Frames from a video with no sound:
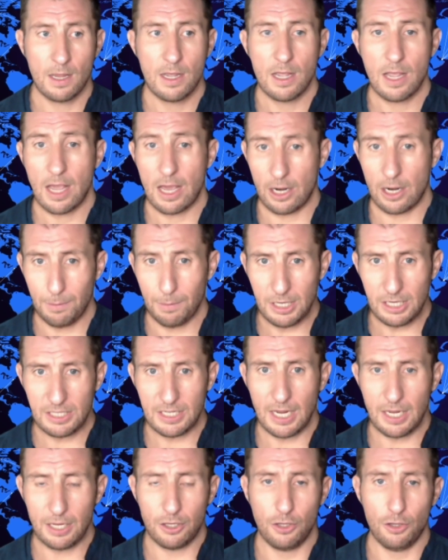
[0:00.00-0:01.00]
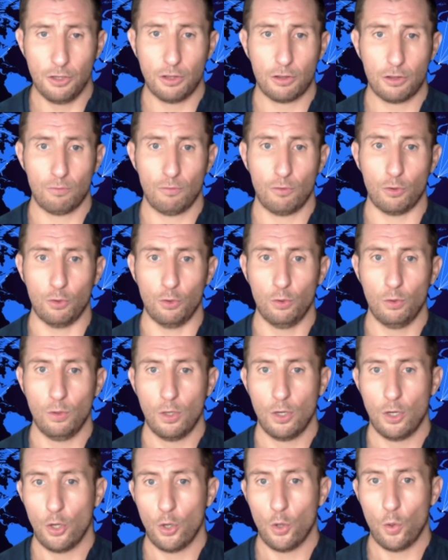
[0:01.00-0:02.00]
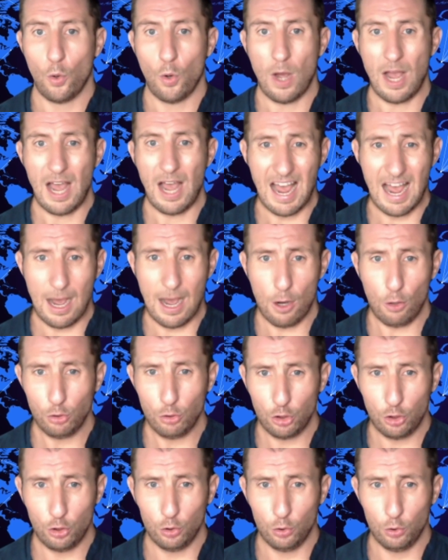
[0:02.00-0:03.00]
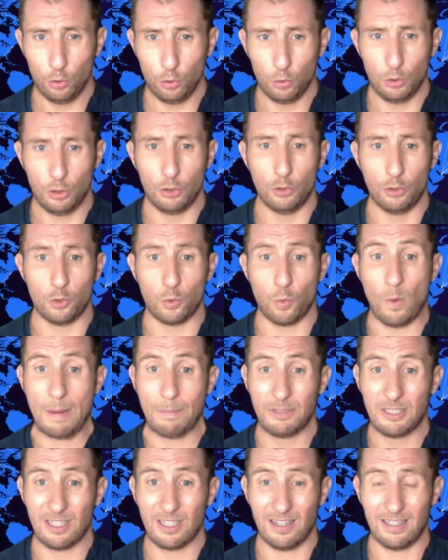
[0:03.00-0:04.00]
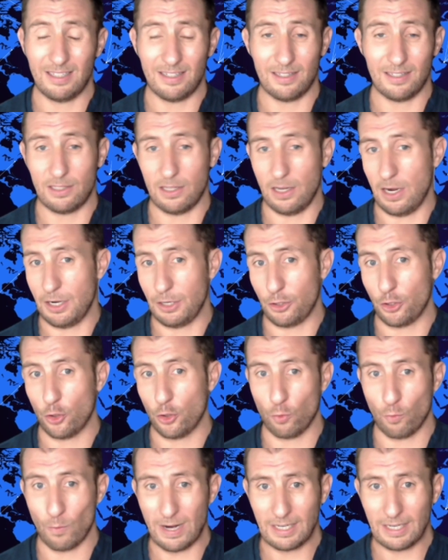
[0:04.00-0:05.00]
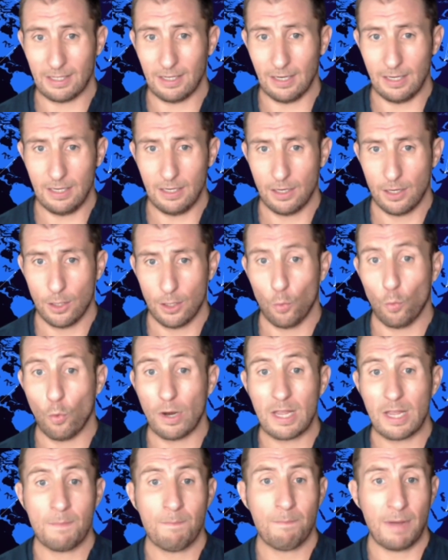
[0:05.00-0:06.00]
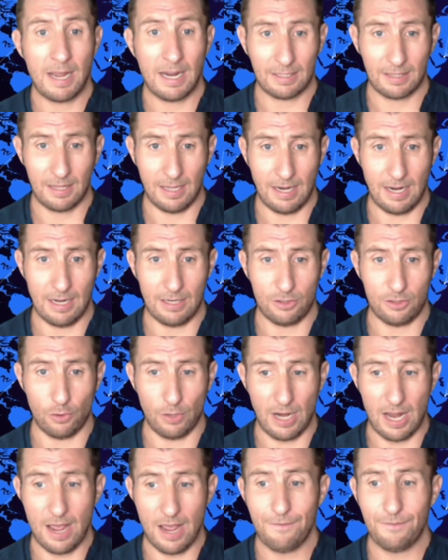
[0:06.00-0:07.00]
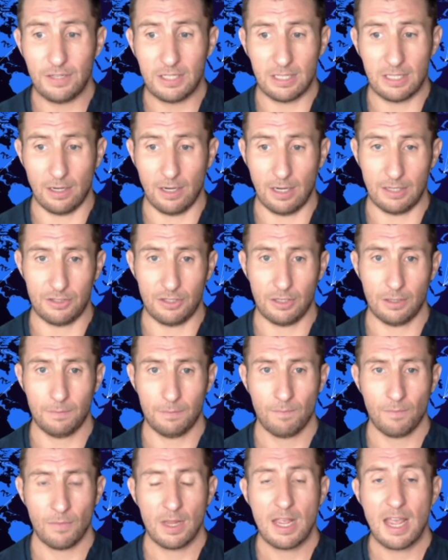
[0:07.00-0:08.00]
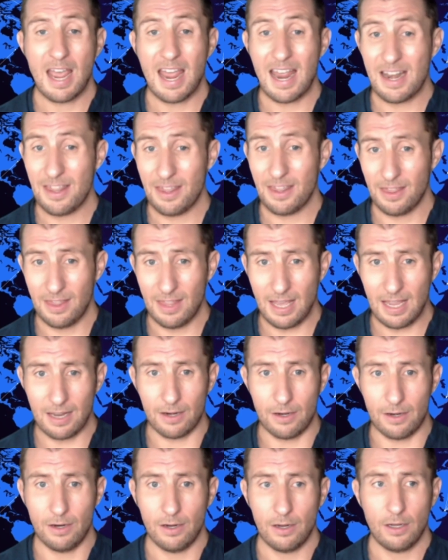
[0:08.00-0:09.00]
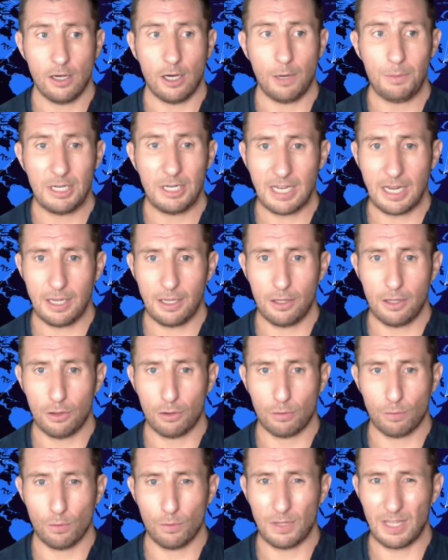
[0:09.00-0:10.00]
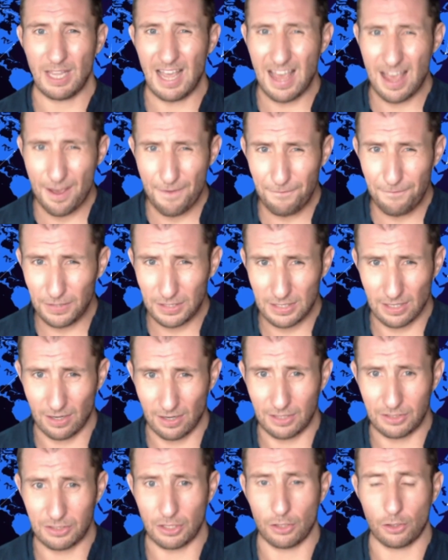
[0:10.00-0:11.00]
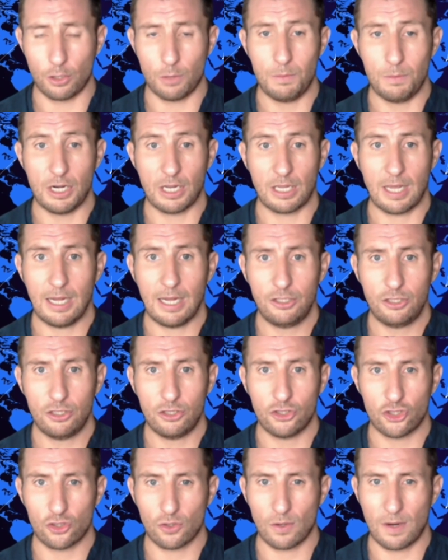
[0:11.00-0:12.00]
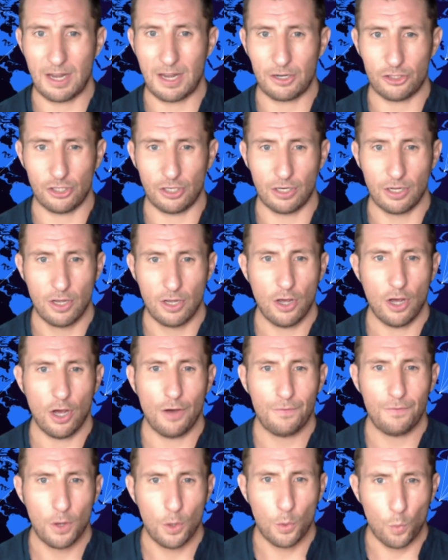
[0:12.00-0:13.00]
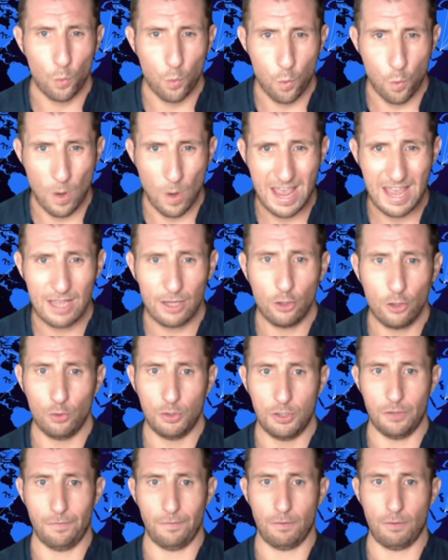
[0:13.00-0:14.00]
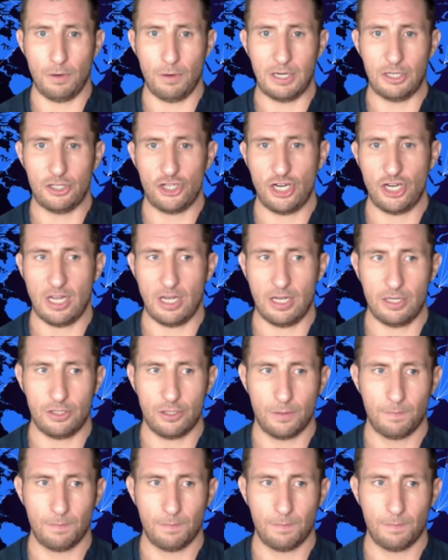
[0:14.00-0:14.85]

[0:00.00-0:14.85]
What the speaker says: And I'm going to take you through how to use website design correctly, what impact that has on advertising, and then I'm going to take you through the advertising and communication strategy of where you differentiate.